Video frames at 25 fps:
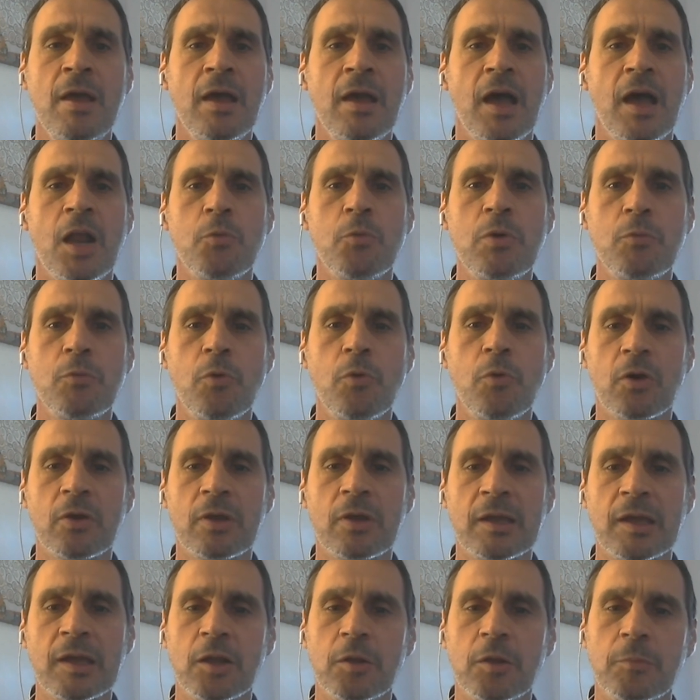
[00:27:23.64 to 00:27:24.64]
And we're
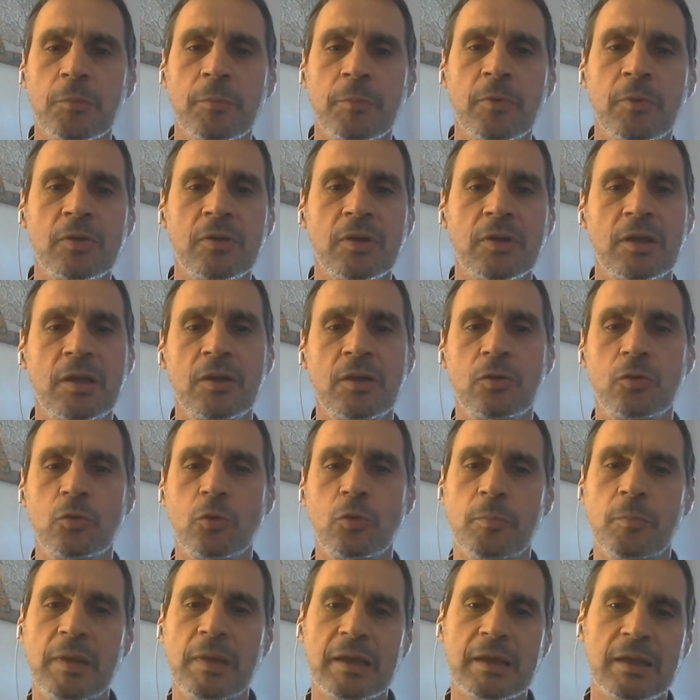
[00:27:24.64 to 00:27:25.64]
working at the moment
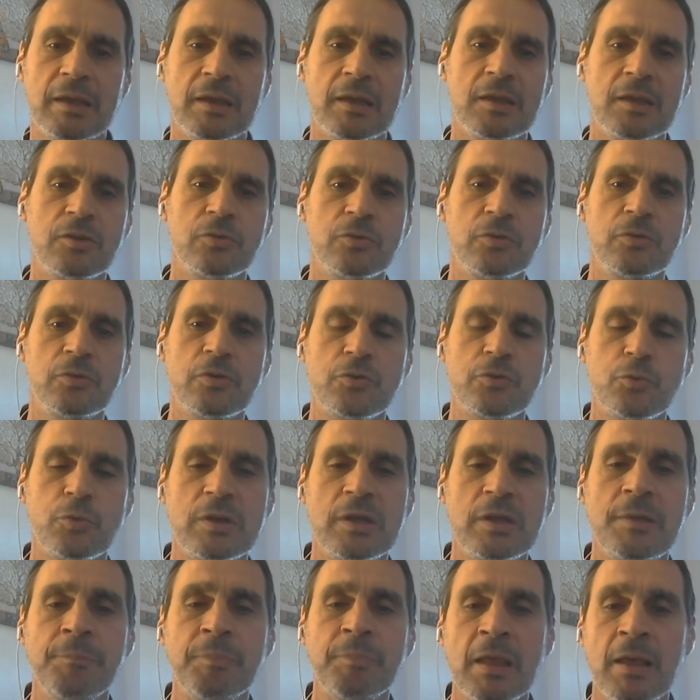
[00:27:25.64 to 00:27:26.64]
into making into the
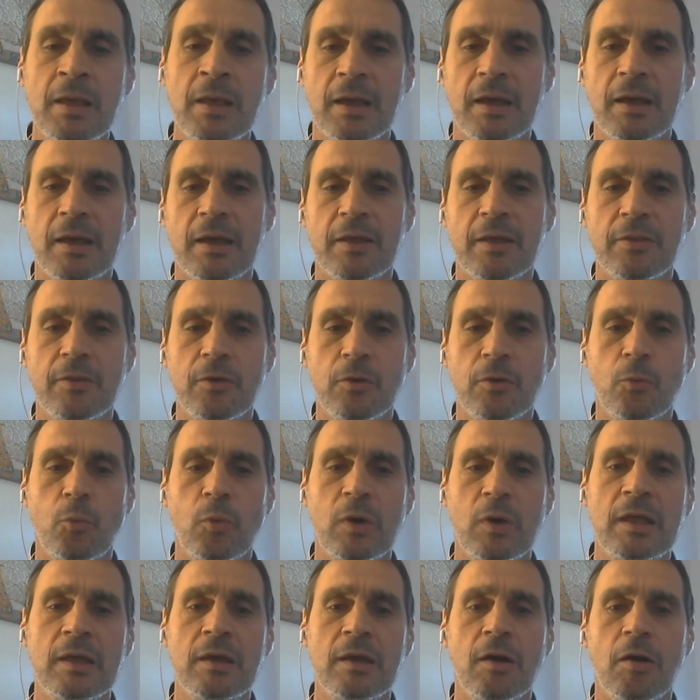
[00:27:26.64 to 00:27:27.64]
tree the
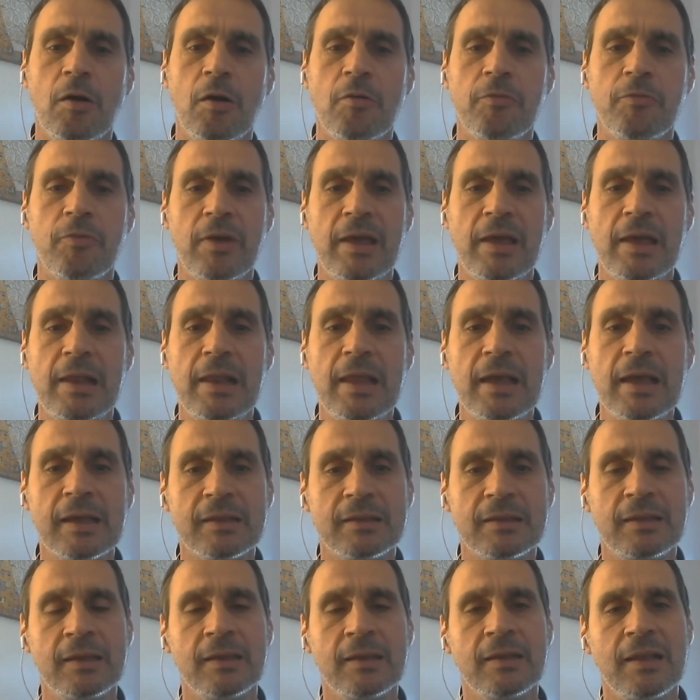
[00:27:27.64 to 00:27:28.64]
way of
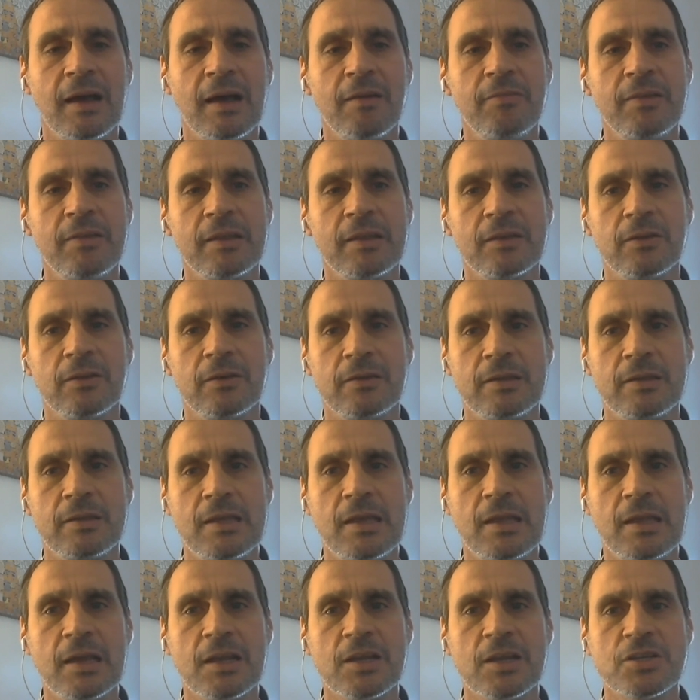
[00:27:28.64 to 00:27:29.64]
electing, having
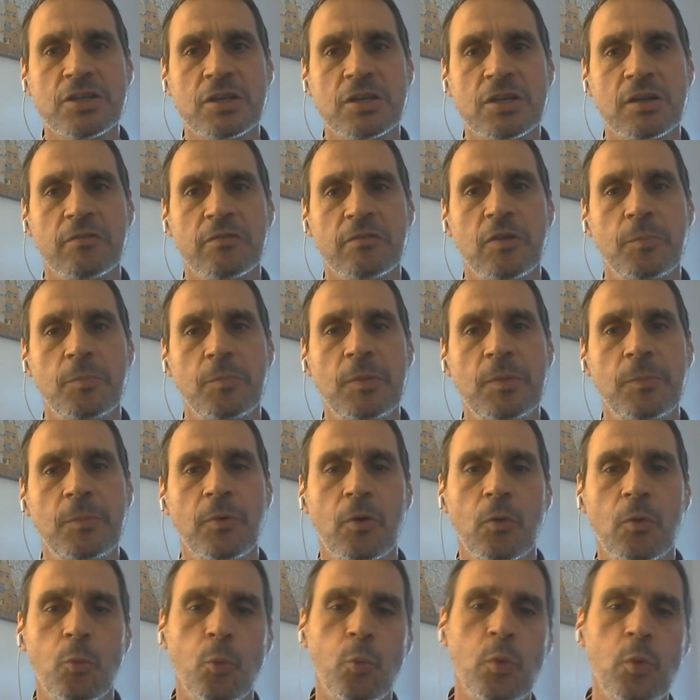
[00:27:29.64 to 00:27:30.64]
the election of the
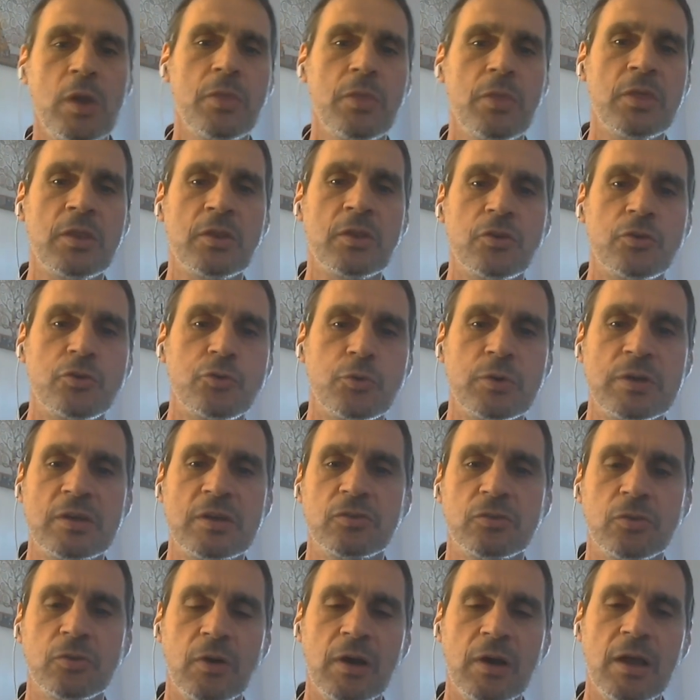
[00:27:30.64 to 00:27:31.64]
people within the tree.
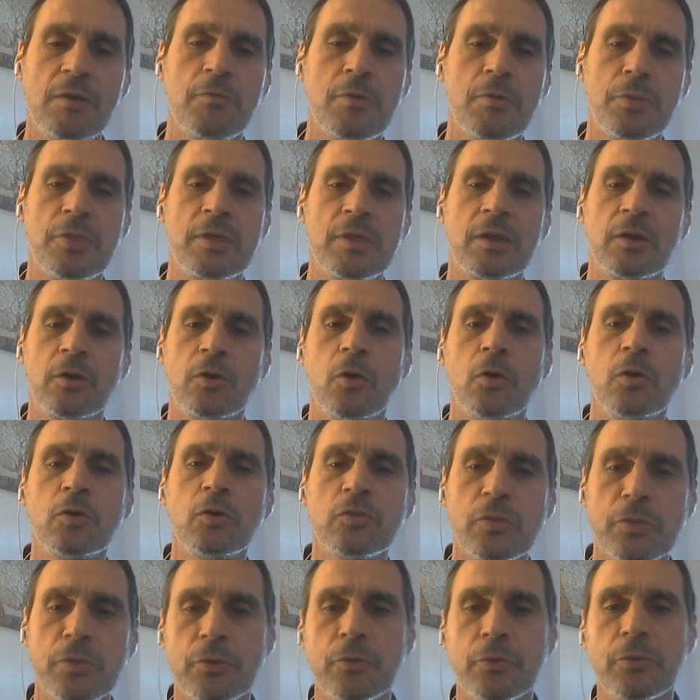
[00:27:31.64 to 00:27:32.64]
So everything
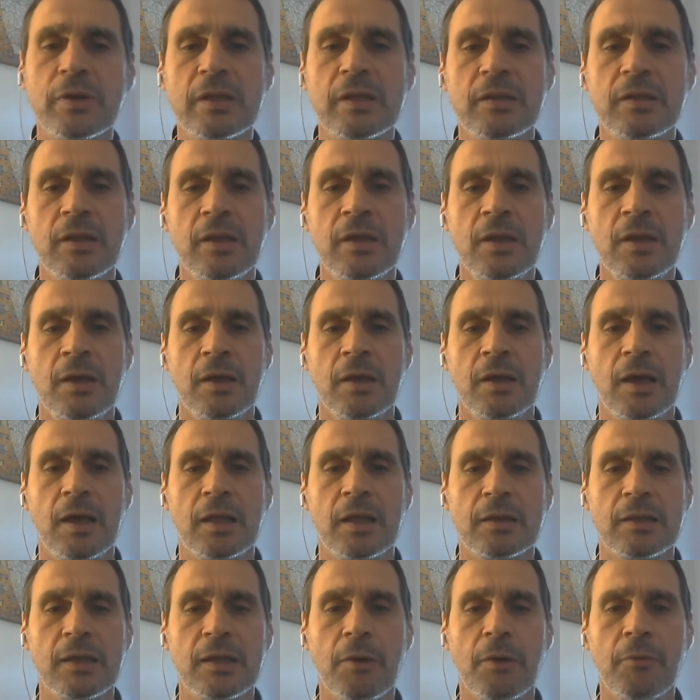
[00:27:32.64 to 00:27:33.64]
goes through it
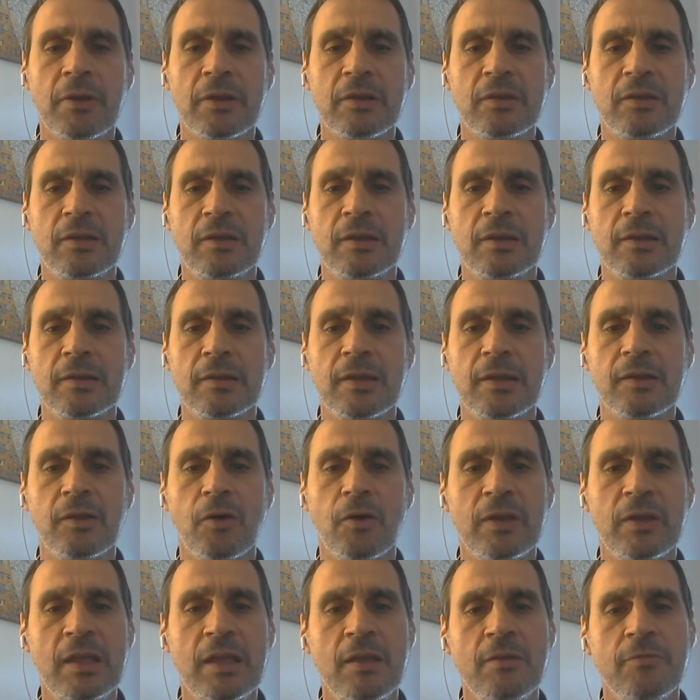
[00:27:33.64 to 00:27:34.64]
and guaranteeing
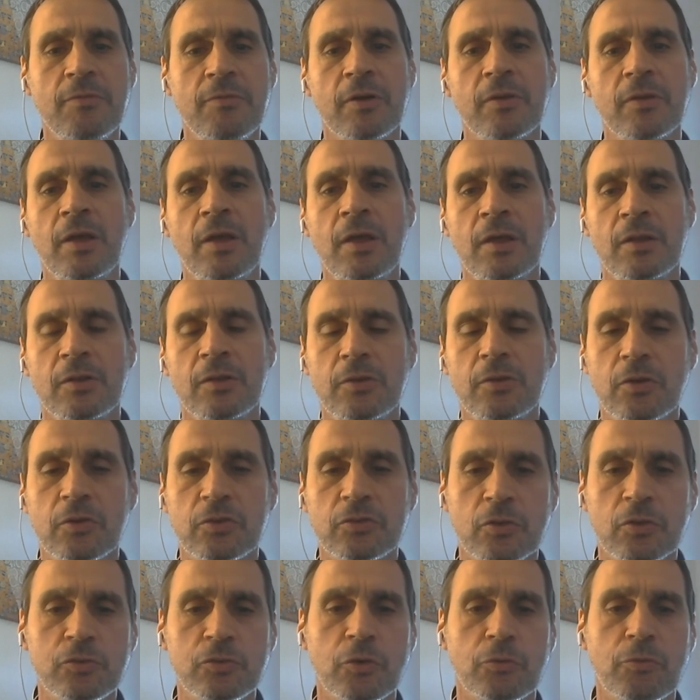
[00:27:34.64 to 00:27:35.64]
that even the
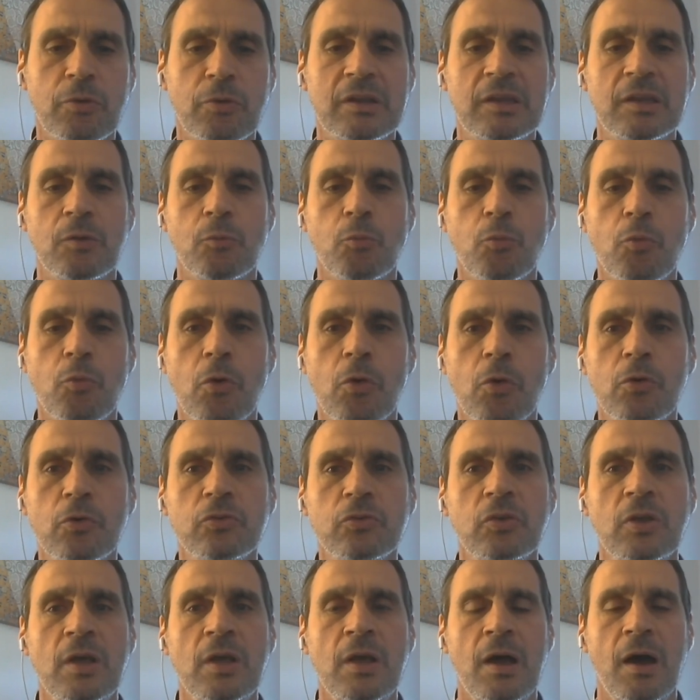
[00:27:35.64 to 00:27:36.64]
sociocratic
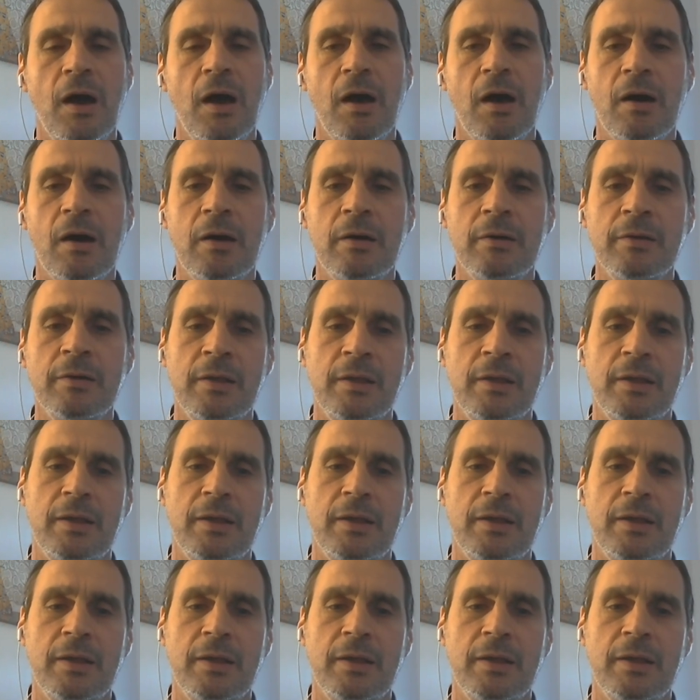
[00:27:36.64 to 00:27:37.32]
roles are